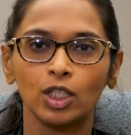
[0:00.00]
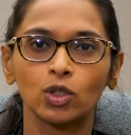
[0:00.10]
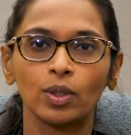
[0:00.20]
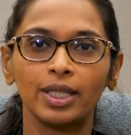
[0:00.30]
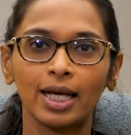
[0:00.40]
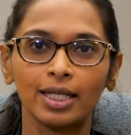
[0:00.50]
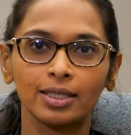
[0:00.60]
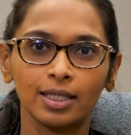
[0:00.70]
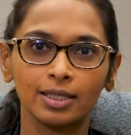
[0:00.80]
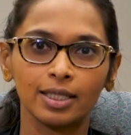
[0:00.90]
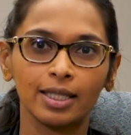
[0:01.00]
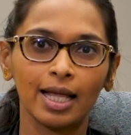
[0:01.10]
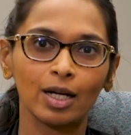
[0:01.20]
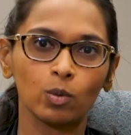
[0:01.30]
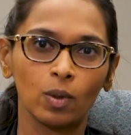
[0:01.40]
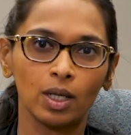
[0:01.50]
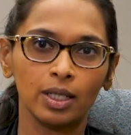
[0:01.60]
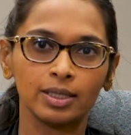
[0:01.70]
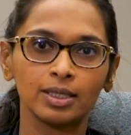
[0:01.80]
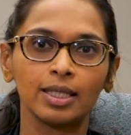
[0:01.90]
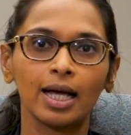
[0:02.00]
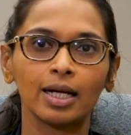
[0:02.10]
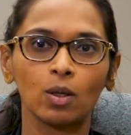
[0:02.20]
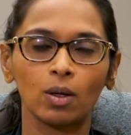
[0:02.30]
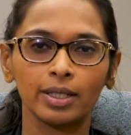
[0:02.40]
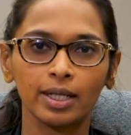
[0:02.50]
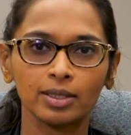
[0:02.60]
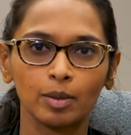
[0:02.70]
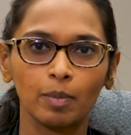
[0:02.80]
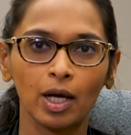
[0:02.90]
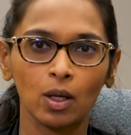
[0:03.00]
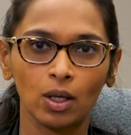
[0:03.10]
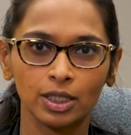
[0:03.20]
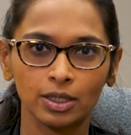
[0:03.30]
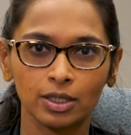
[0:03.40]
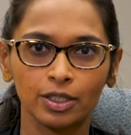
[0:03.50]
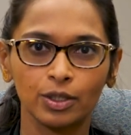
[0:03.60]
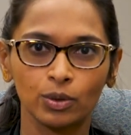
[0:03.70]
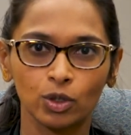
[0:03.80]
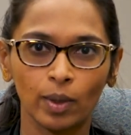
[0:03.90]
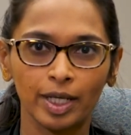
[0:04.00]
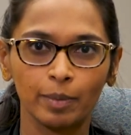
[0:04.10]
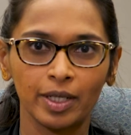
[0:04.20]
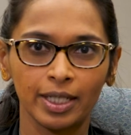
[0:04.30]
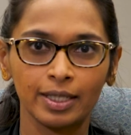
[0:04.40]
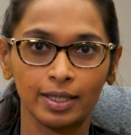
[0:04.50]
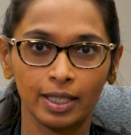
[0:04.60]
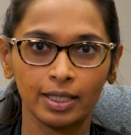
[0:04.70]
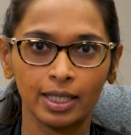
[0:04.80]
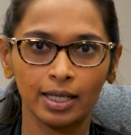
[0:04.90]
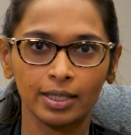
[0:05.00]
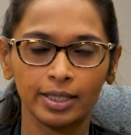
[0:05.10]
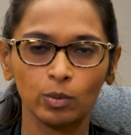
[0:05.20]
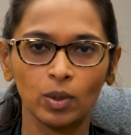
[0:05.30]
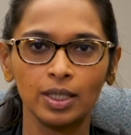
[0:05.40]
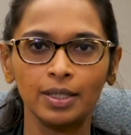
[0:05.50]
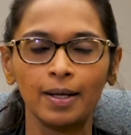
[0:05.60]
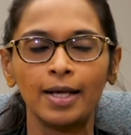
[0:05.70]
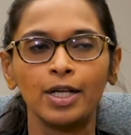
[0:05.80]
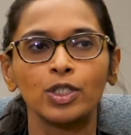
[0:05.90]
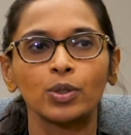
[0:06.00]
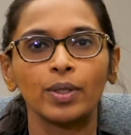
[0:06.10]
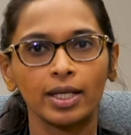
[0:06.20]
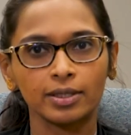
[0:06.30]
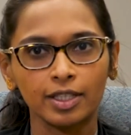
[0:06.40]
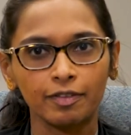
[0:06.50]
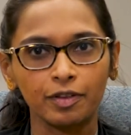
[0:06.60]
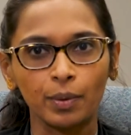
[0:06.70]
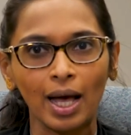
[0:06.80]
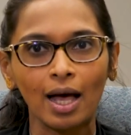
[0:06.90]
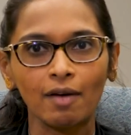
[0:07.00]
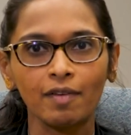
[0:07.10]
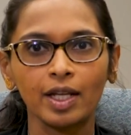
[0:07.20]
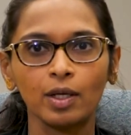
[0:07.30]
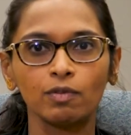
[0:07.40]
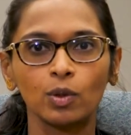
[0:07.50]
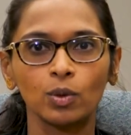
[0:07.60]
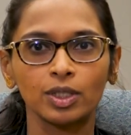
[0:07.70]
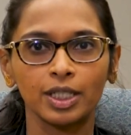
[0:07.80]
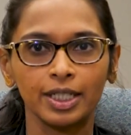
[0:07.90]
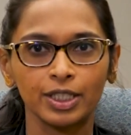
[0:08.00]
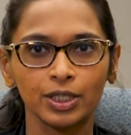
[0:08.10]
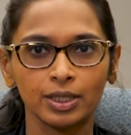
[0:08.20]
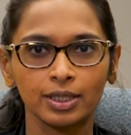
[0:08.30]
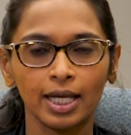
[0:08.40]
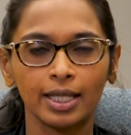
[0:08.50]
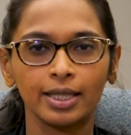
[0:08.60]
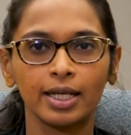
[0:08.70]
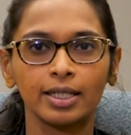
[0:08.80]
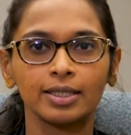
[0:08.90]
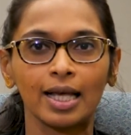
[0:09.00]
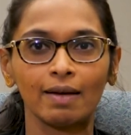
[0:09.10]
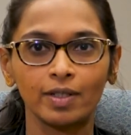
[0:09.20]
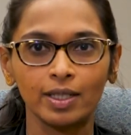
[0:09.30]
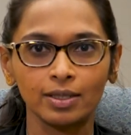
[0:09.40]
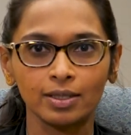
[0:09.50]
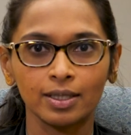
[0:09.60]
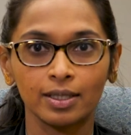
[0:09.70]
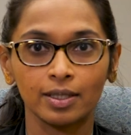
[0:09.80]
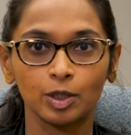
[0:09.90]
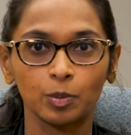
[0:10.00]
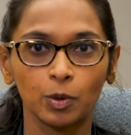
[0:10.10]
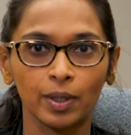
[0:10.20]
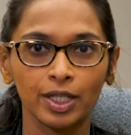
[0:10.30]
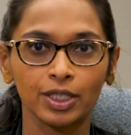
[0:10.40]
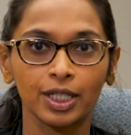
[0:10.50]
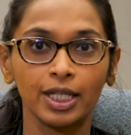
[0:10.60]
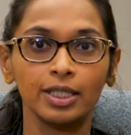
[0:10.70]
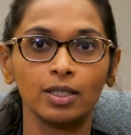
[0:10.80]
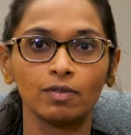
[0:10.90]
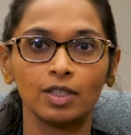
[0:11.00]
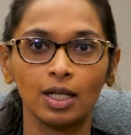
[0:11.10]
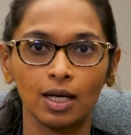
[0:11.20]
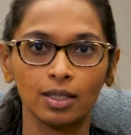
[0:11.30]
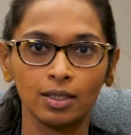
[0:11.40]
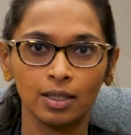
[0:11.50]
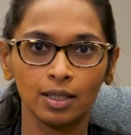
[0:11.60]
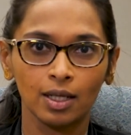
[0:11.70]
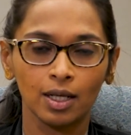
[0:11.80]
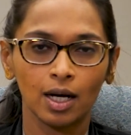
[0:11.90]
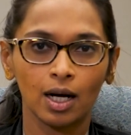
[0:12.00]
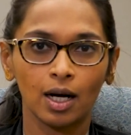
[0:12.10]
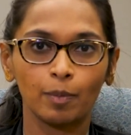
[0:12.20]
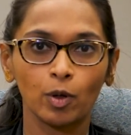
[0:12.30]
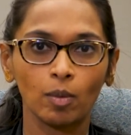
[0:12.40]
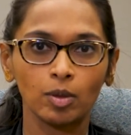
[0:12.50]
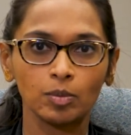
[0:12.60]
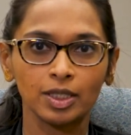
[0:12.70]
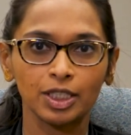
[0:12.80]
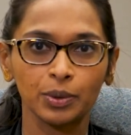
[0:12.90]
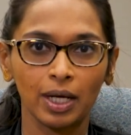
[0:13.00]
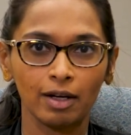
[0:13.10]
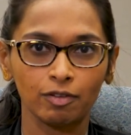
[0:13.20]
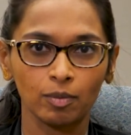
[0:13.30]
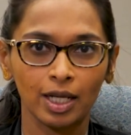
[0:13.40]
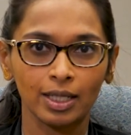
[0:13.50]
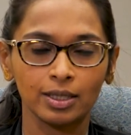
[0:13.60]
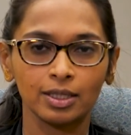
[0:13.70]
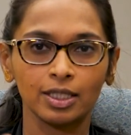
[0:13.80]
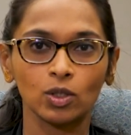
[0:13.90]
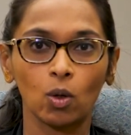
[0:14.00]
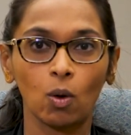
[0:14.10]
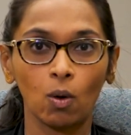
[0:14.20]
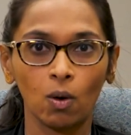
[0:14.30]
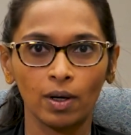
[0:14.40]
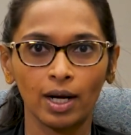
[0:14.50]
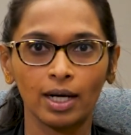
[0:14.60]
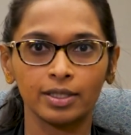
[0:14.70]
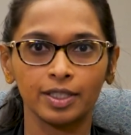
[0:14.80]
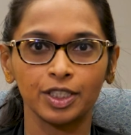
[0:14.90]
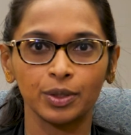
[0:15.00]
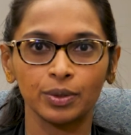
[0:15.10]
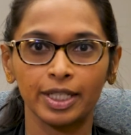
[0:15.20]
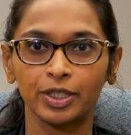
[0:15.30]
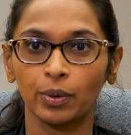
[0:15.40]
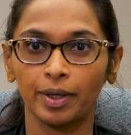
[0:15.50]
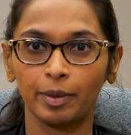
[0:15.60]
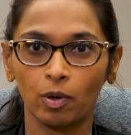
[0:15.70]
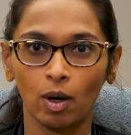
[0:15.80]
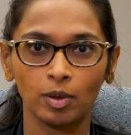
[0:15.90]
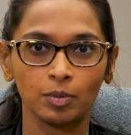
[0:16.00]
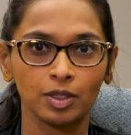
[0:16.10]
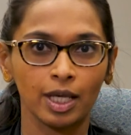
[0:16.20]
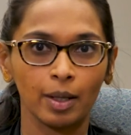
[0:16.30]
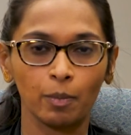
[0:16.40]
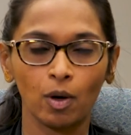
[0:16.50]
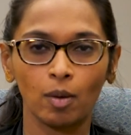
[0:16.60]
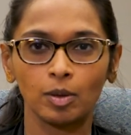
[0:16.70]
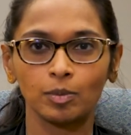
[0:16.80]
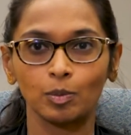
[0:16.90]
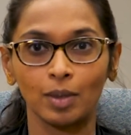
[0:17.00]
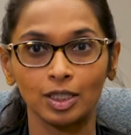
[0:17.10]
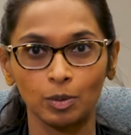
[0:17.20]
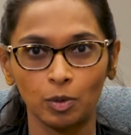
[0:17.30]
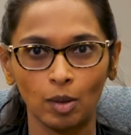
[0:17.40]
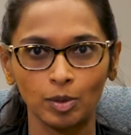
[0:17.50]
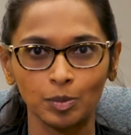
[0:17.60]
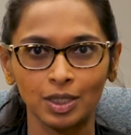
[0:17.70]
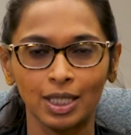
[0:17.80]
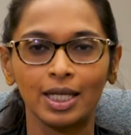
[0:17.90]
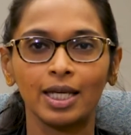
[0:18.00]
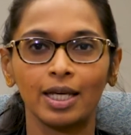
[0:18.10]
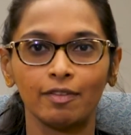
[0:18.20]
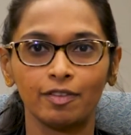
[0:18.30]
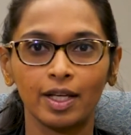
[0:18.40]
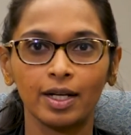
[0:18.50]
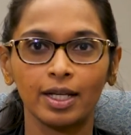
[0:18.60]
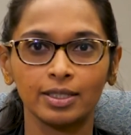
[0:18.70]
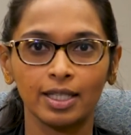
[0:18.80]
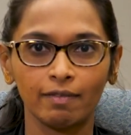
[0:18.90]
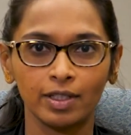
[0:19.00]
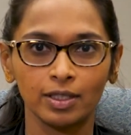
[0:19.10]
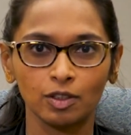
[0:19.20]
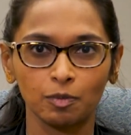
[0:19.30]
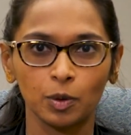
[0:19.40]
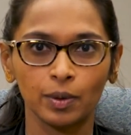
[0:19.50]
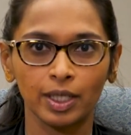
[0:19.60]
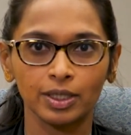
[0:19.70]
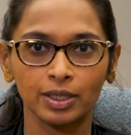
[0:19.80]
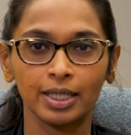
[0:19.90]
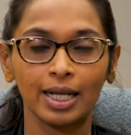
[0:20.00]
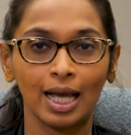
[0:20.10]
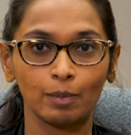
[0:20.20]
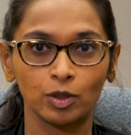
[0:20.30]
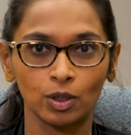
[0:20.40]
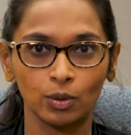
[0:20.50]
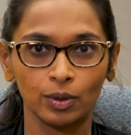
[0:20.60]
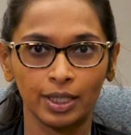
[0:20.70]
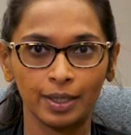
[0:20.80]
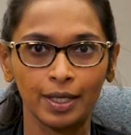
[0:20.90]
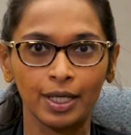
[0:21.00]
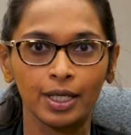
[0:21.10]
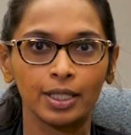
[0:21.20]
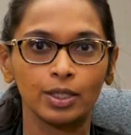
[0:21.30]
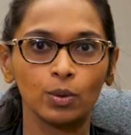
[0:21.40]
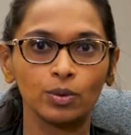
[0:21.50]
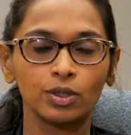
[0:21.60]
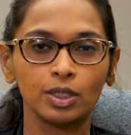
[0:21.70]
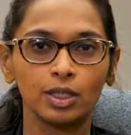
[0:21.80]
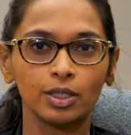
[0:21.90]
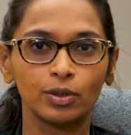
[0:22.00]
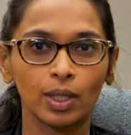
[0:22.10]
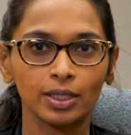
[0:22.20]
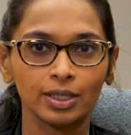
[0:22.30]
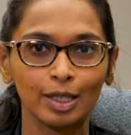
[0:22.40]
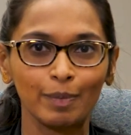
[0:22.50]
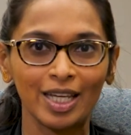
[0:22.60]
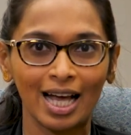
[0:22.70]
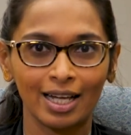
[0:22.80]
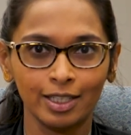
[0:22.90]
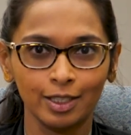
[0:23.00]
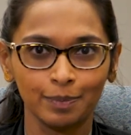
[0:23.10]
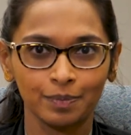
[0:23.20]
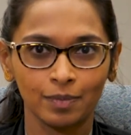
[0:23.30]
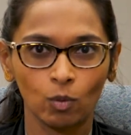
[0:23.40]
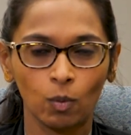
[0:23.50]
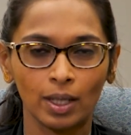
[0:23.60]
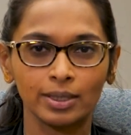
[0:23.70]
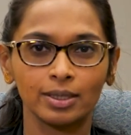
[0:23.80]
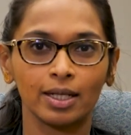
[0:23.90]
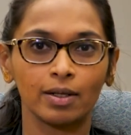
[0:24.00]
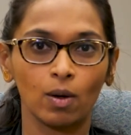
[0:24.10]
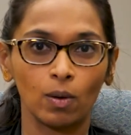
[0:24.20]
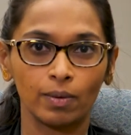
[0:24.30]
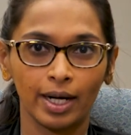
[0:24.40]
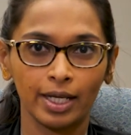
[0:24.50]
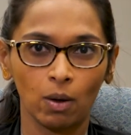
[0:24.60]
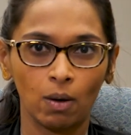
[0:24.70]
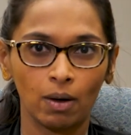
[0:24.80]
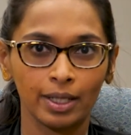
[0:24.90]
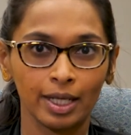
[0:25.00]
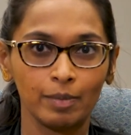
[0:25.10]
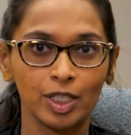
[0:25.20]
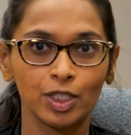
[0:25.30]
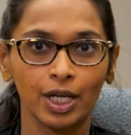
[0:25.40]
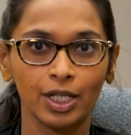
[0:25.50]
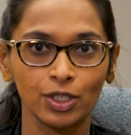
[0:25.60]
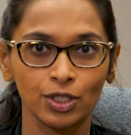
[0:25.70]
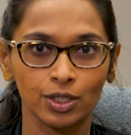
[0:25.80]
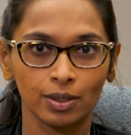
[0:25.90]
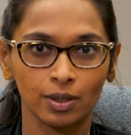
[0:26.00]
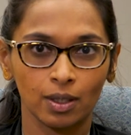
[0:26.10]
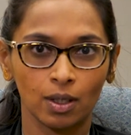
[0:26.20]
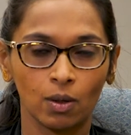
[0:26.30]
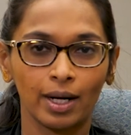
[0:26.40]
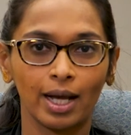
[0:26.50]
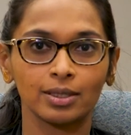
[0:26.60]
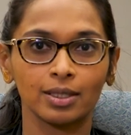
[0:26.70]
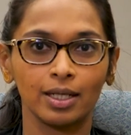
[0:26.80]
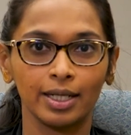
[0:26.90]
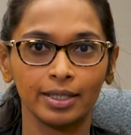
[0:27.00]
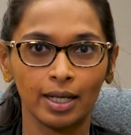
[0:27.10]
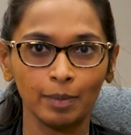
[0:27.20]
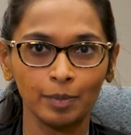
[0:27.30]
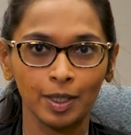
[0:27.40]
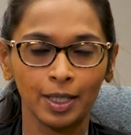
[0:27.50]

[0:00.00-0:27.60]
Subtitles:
So it's in that world, it's in that context that biologics are used quite a bit in the ILD world. So yes, if you have any of those conditions and there is evidence that there is progression either of the lung problems that you have from that disease or other issues like joint problems, skin problems, muscle problems, if there is evidence of progression, then absolutely those drugs can be added. Ones that are already on can be changed or escalated up.